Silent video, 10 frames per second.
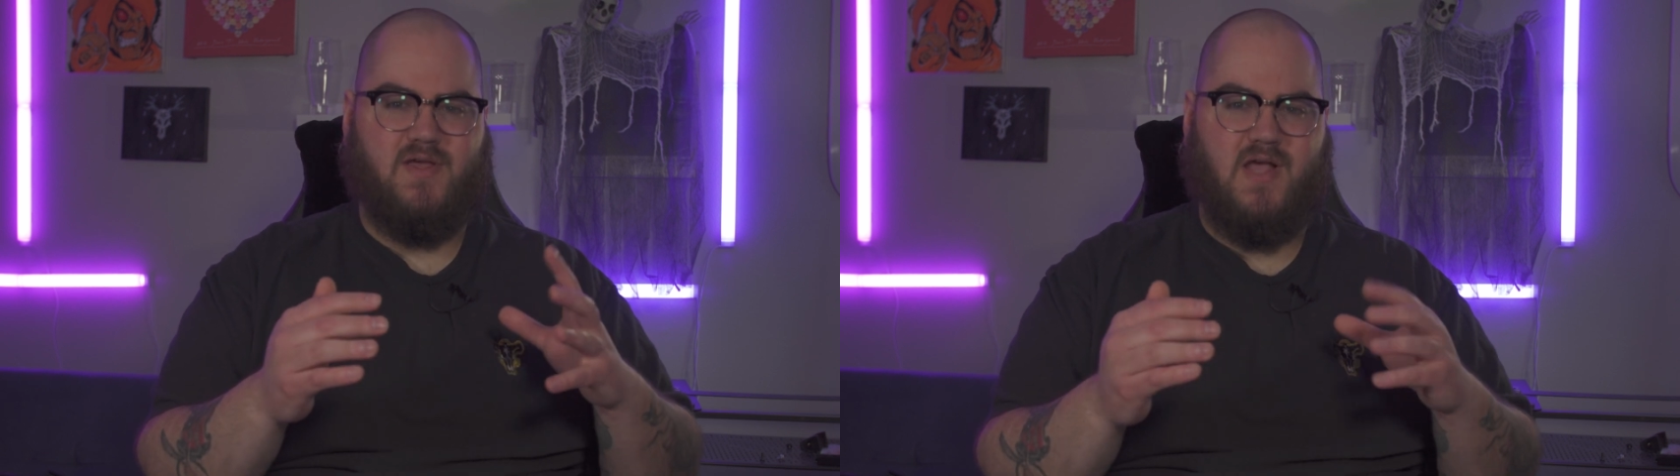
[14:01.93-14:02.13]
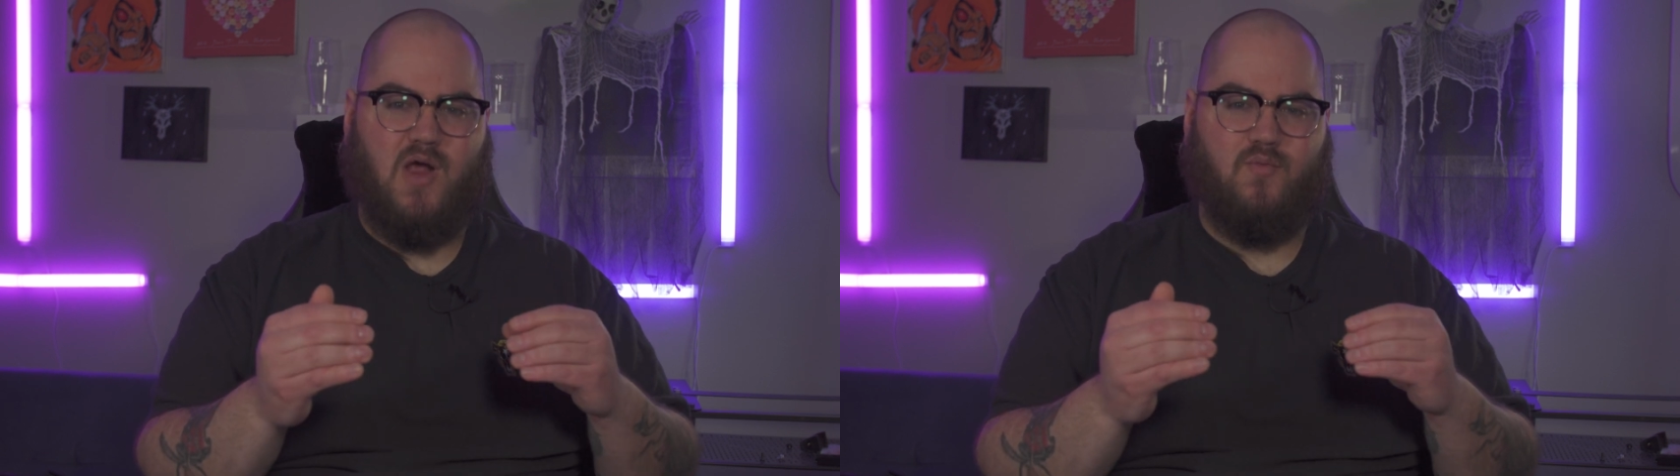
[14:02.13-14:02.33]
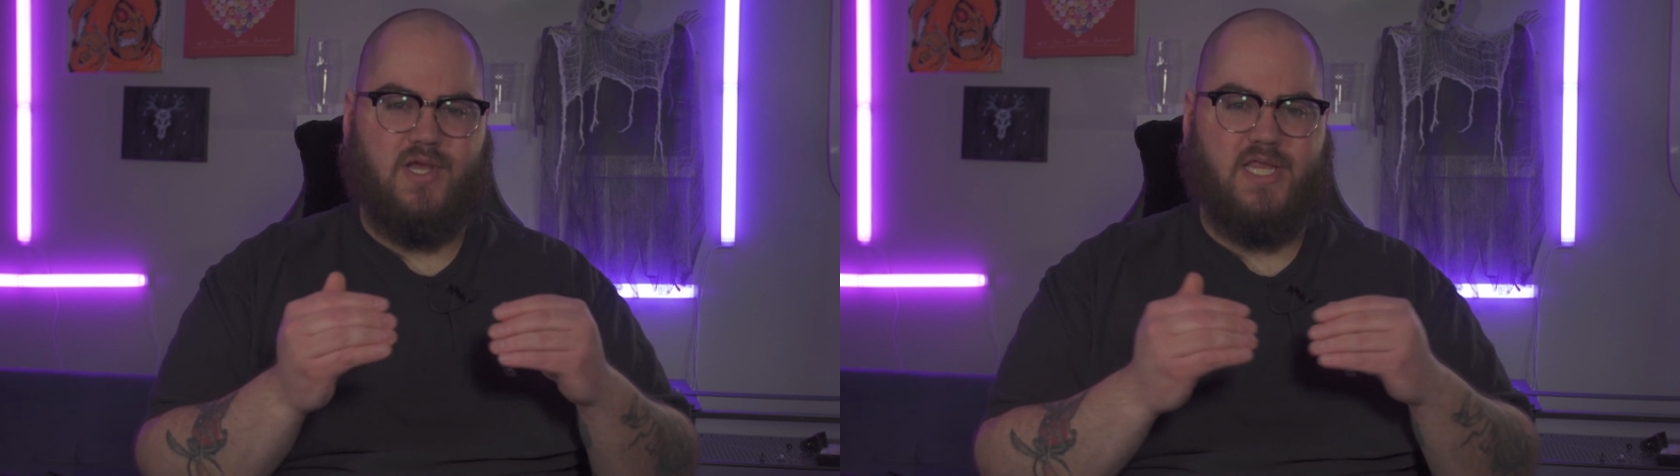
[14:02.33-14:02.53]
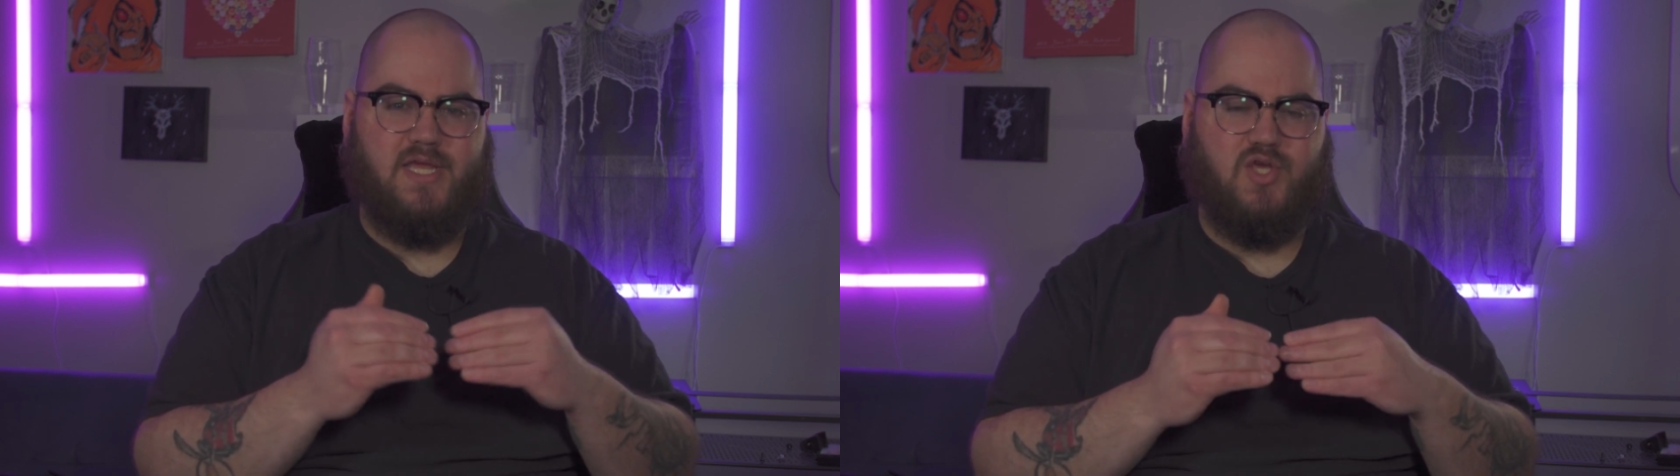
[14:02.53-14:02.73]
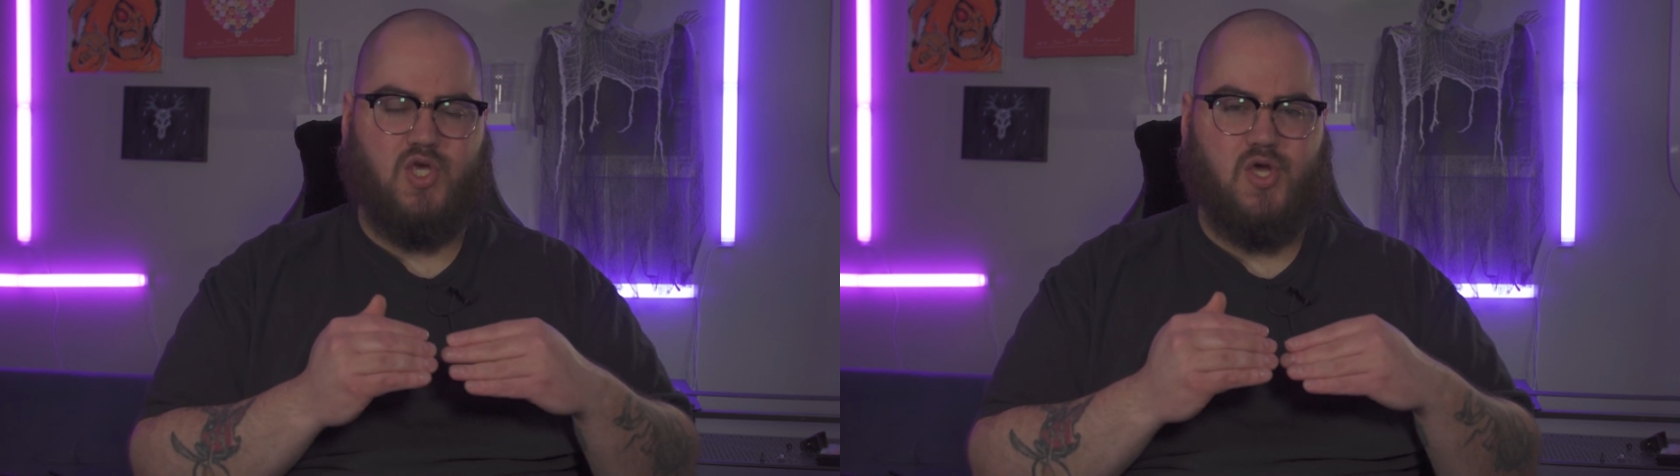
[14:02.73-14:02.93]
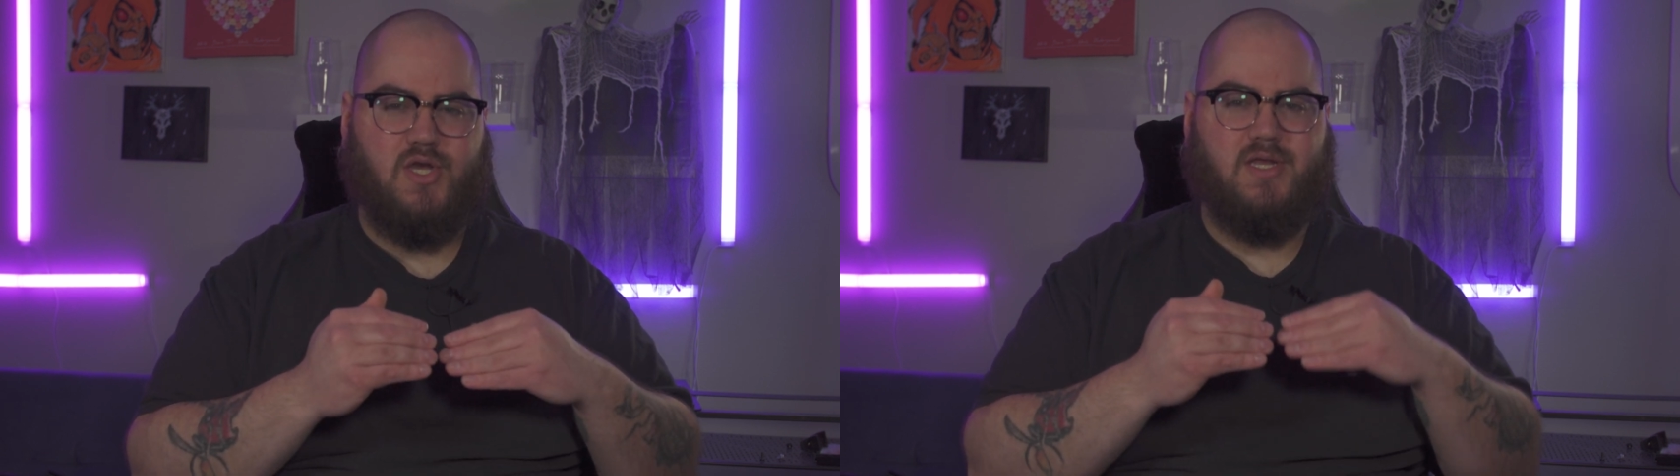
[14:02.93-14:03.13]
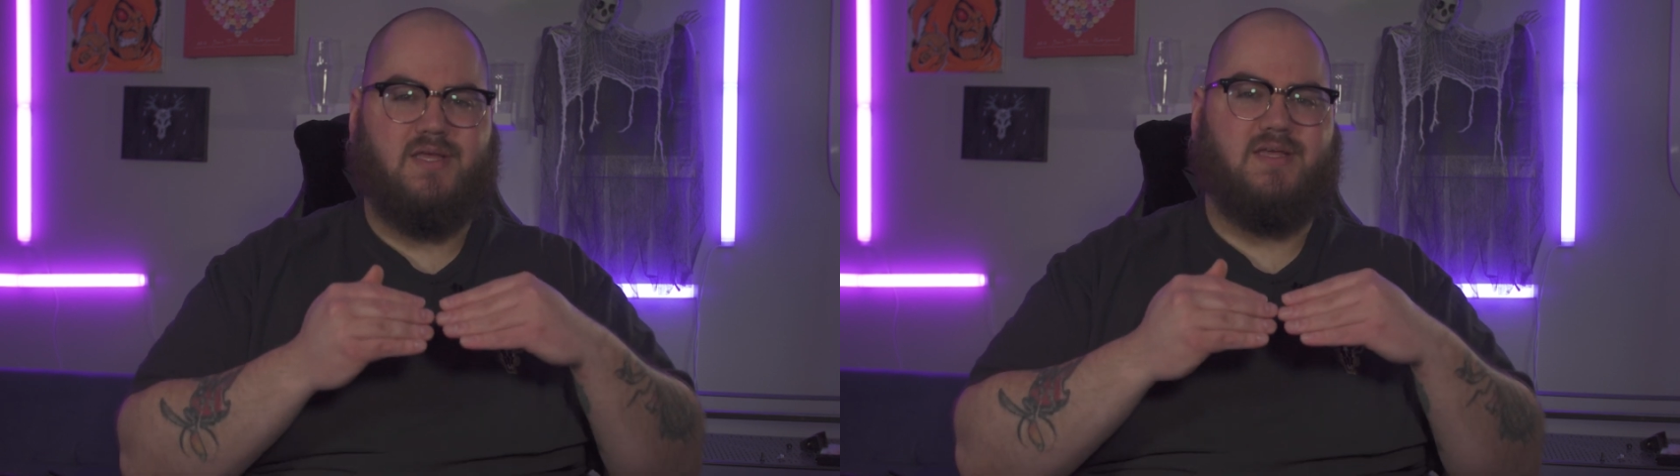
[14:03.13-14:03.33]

a really good